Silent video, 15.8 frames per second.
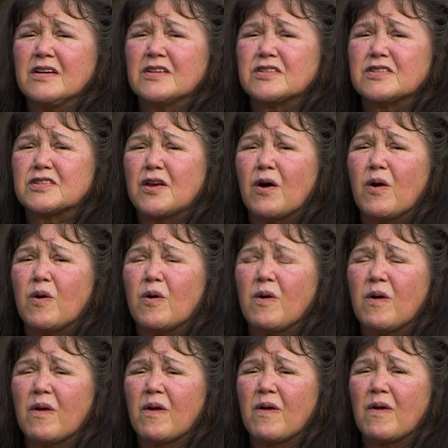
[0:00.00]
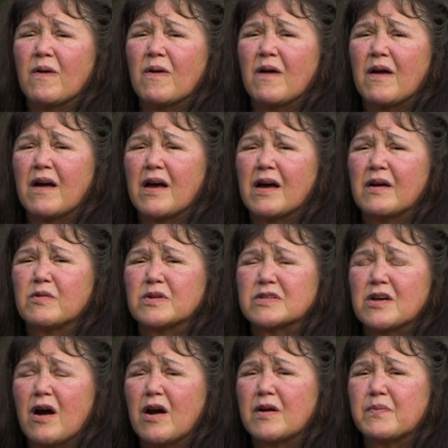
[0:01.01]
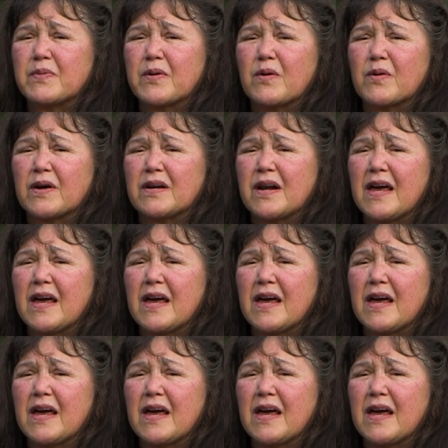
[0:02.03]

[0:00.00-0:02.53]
So I was heartbroken.